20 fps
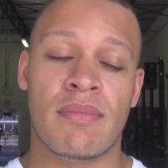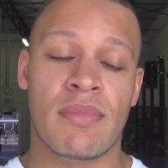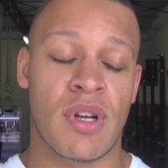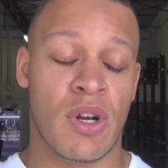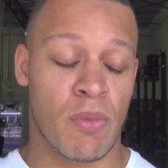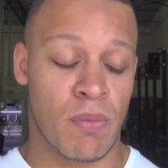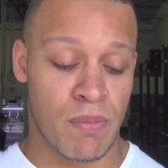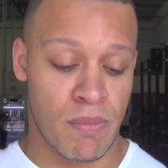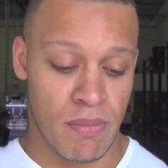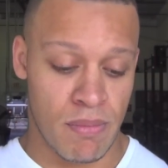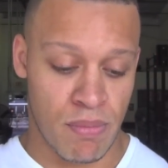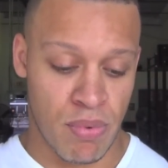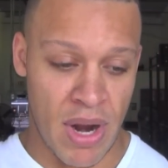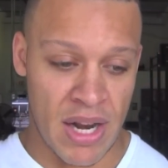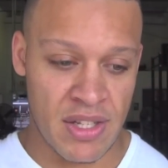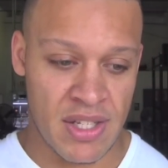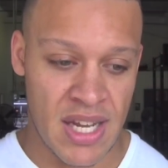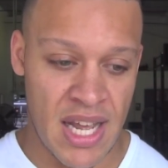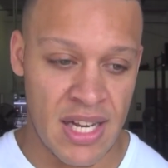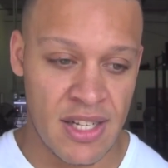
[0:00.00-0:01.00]
You know,
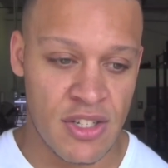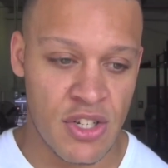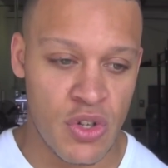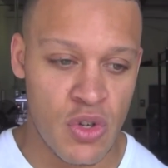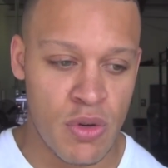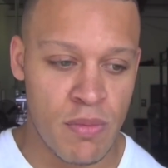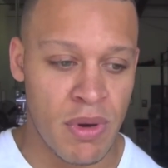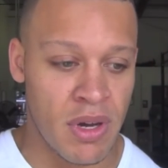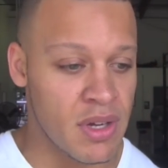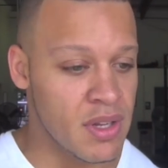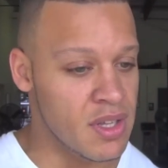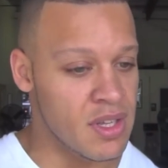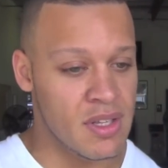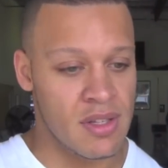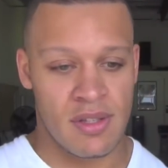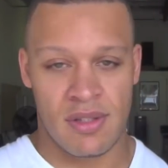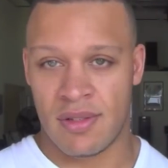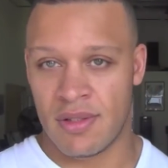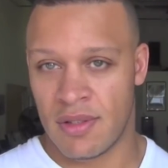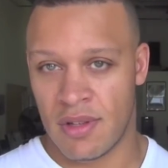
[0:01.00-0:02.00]
Pretend to, but
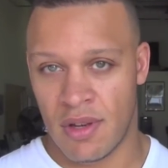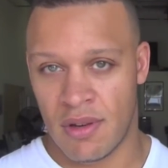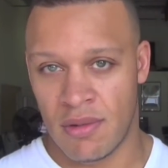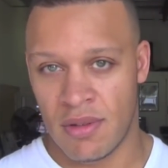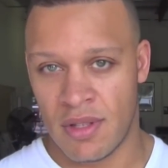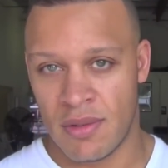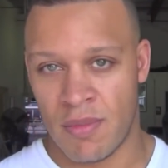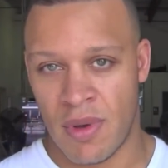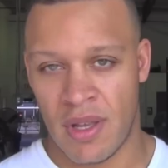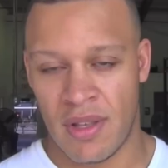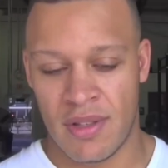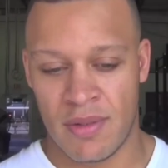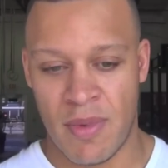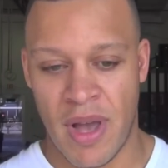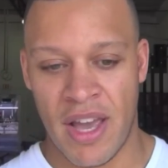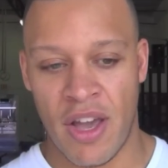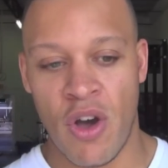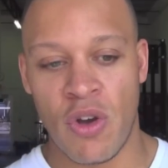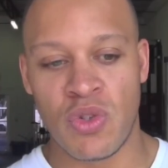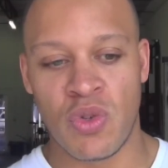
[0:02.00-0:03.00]
he's you know he's my, he's
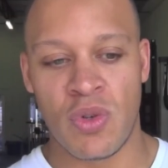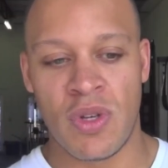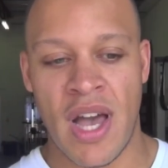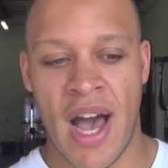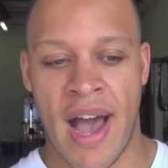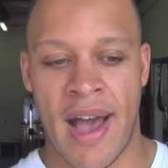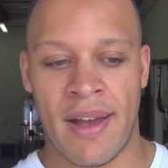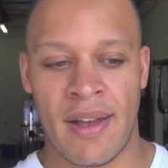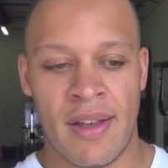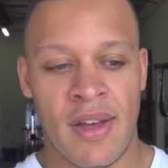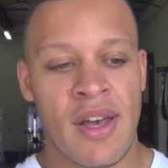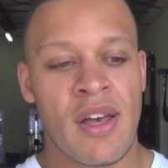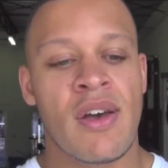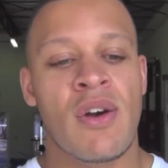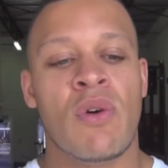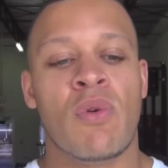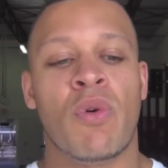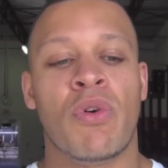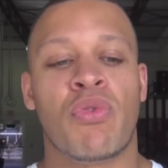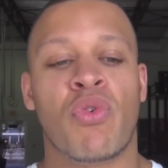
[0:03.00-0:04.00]
my go-to
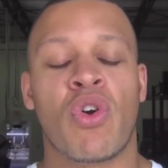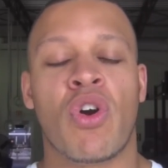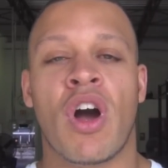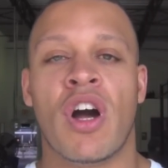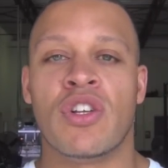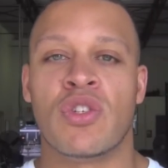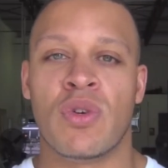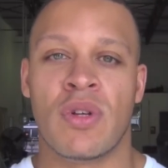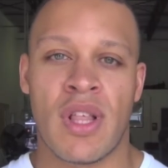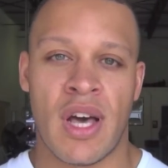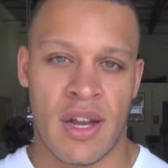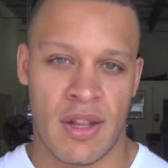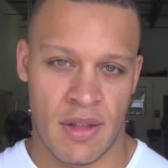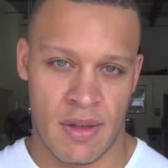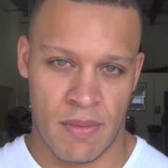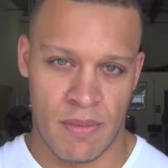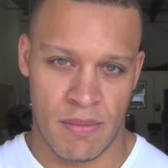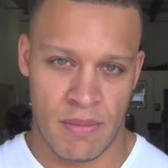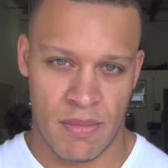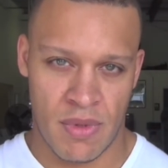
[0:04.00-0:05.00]
guy with regard to a lot
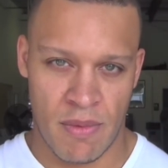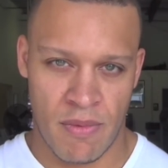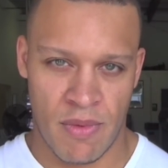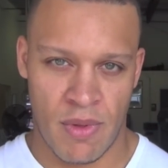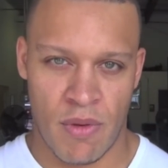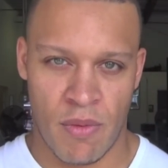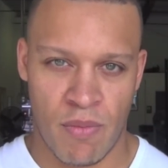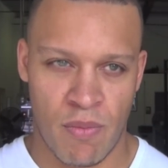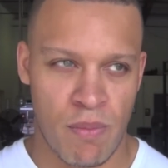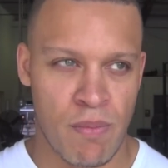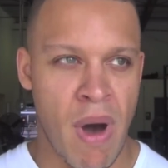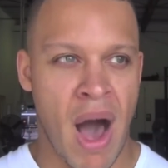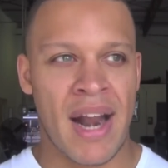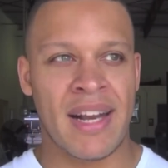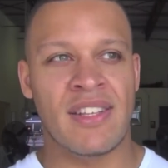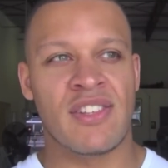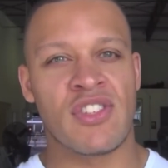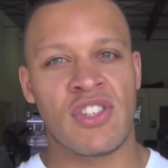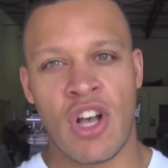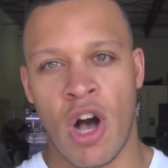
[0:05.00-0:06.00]
of the, the, the,
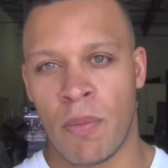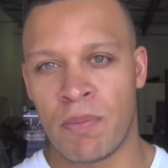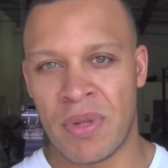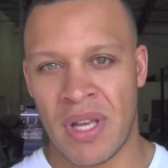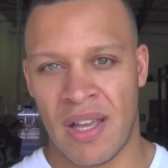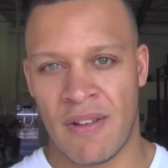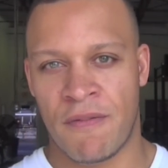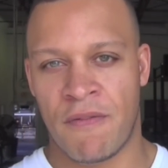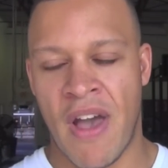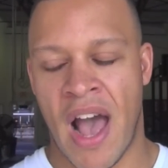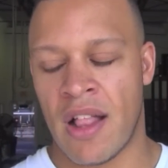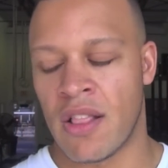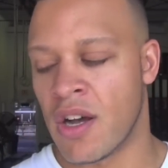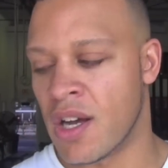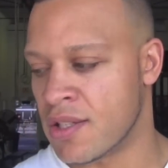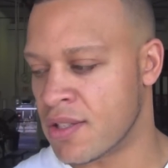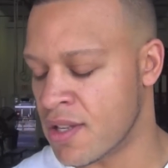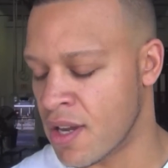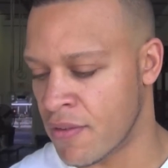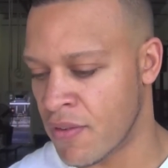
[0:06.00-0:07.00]
body sculpting and fat
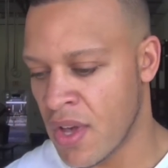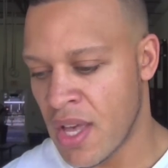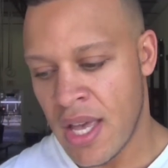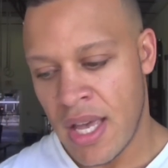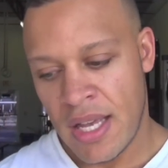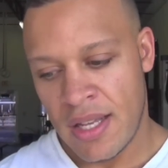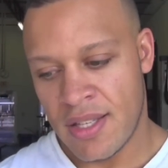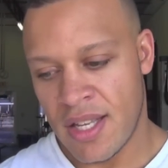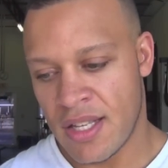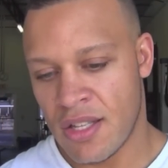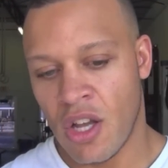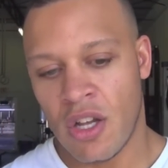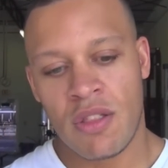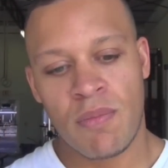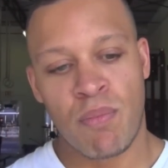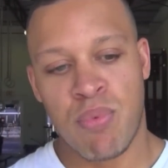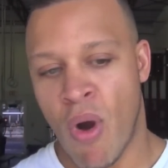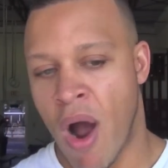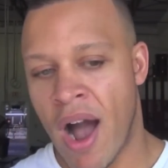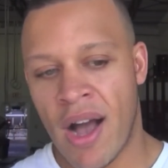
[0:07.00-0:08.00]
loss stuff. He says,
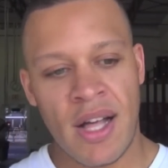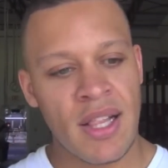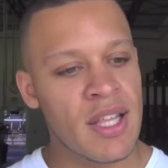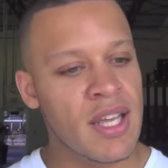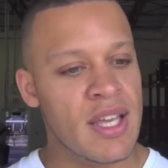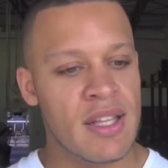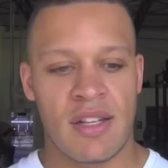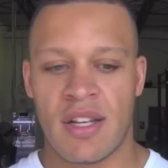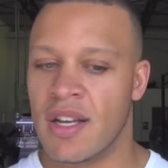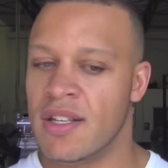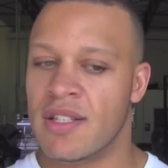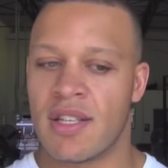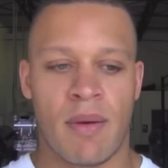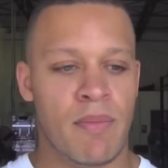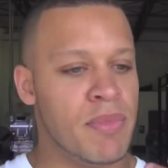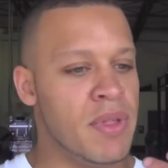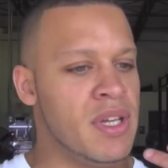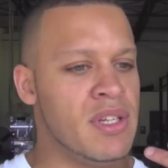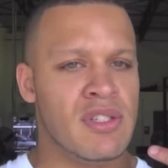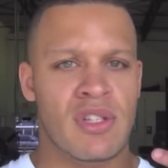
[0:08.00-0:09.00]
look, broccoli does
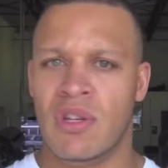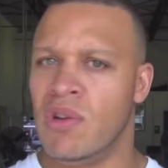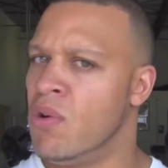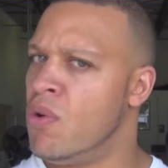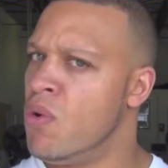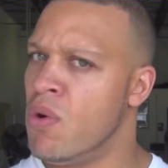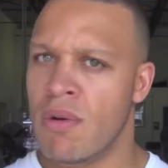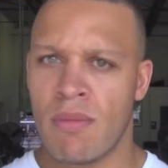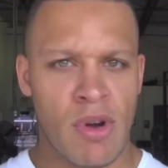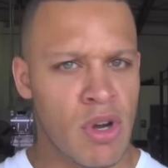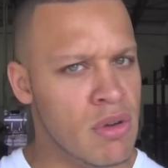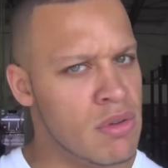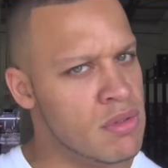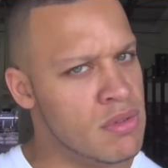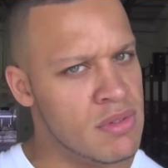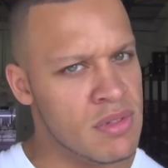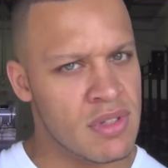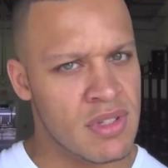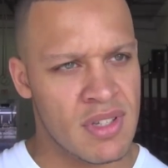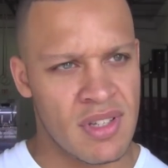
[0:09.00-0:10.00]
something to your
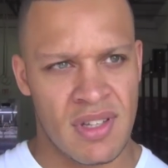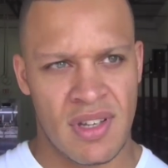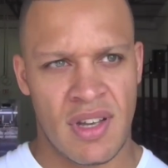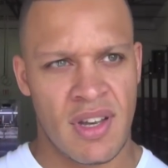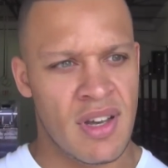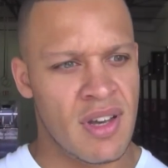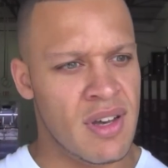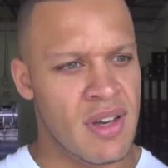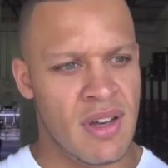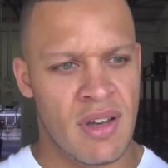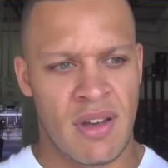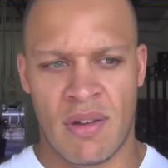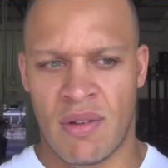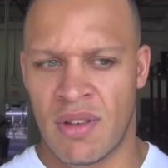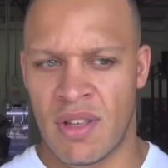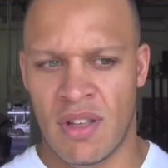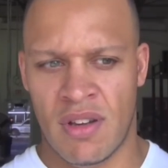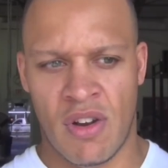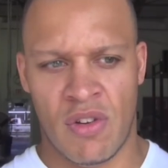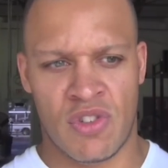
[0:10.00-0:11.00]
hormones, uh,
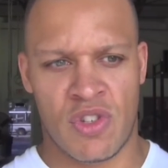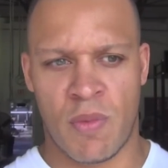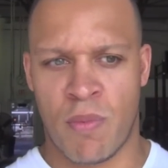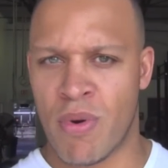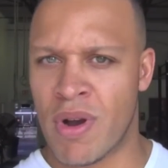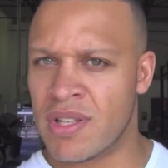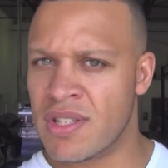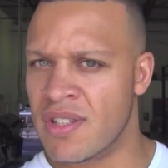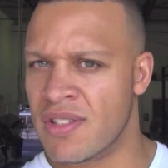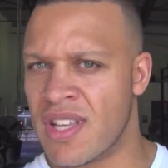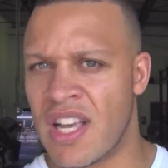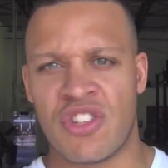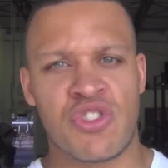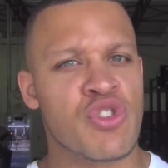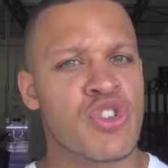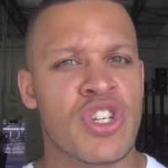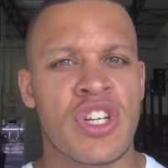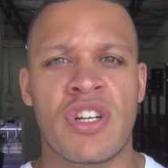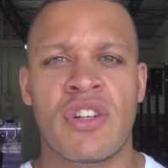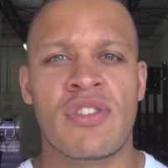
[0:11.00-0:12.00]
you know, suppresses
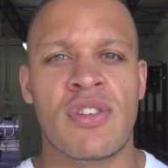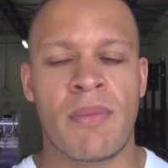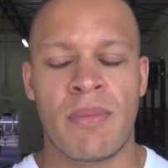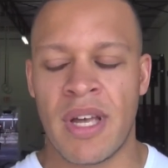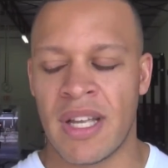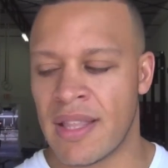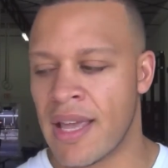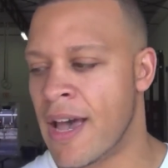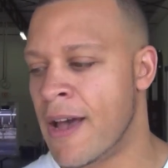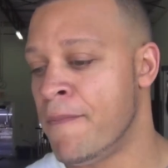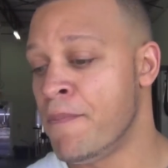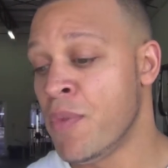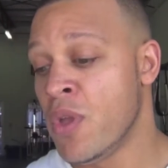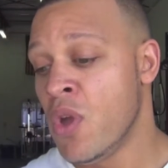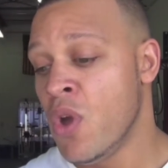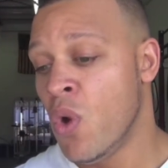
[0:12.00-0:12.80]
estrogen or something like that.